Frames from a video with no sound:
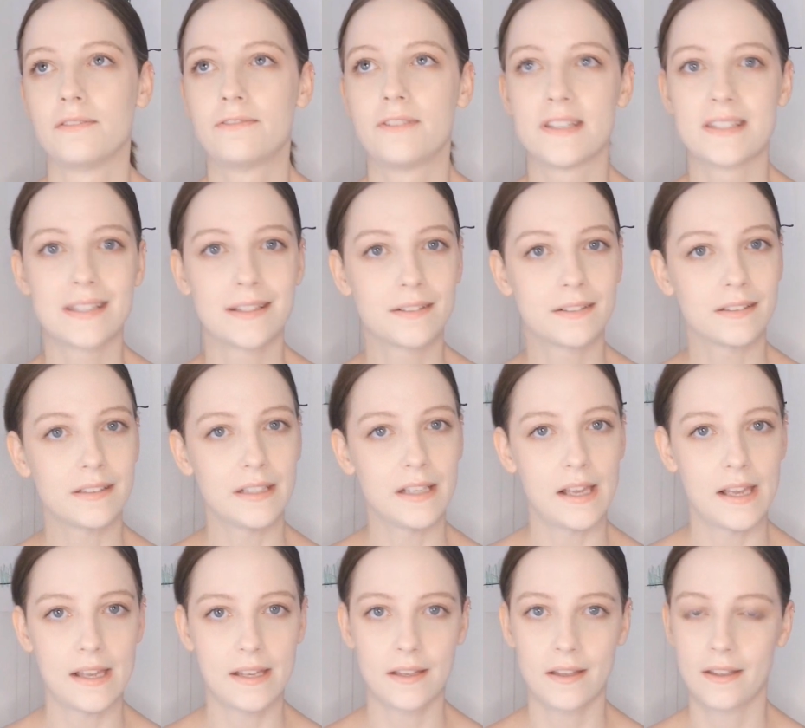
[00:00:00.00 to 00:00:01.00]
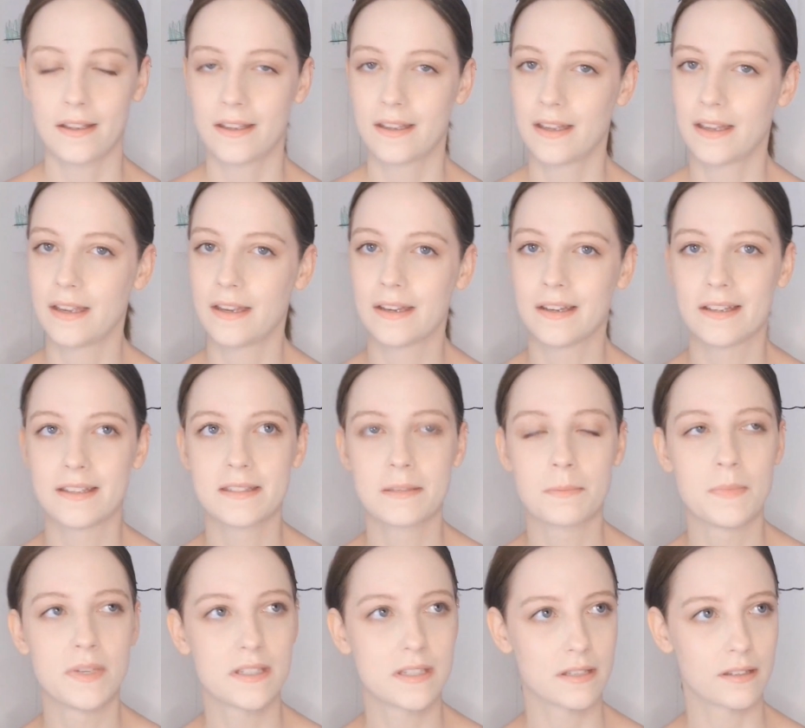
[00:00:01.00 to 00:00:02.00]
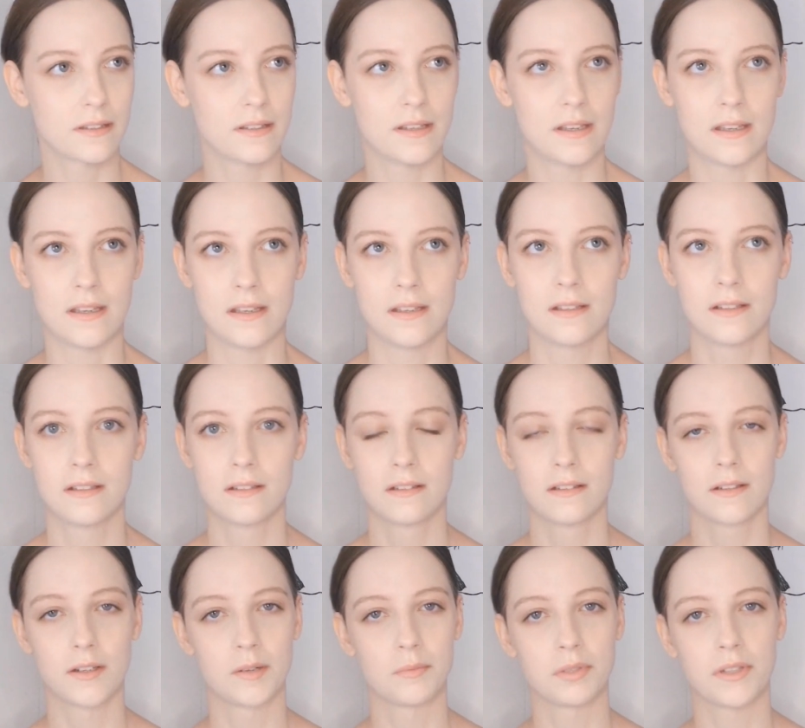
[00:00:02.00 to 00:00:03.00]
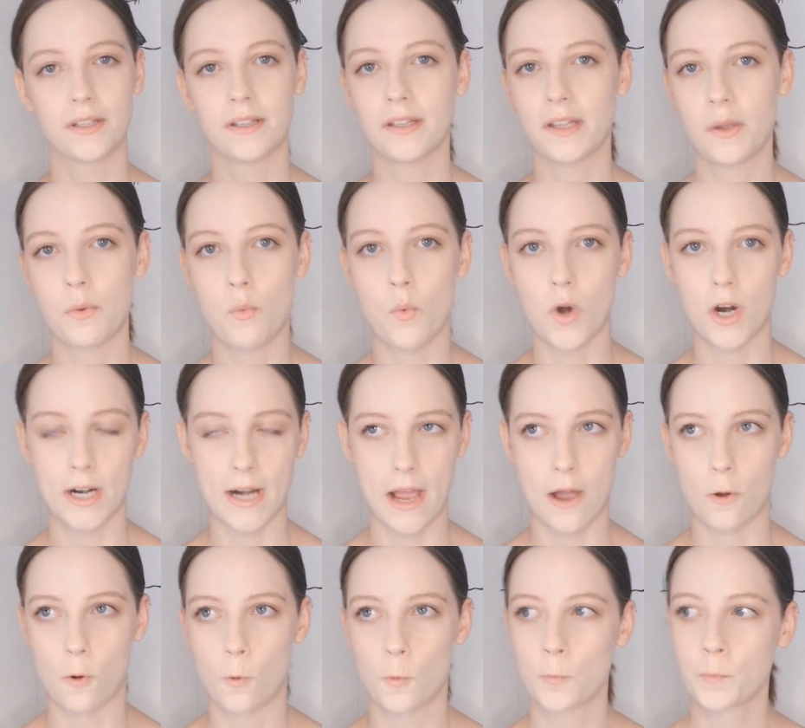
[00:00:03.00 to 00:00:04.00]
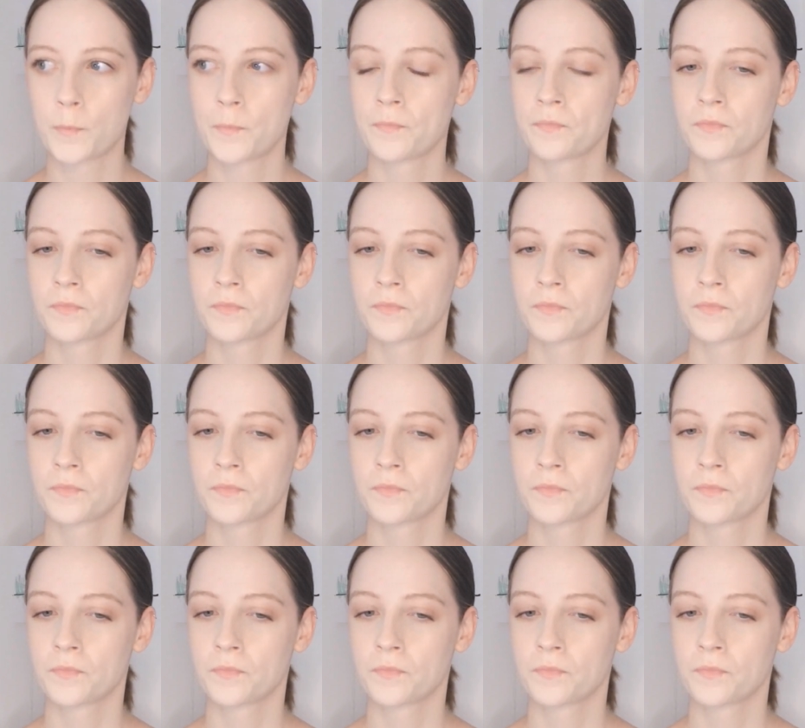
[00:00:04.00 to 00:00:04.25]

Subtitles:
physically and mentally completely worn out.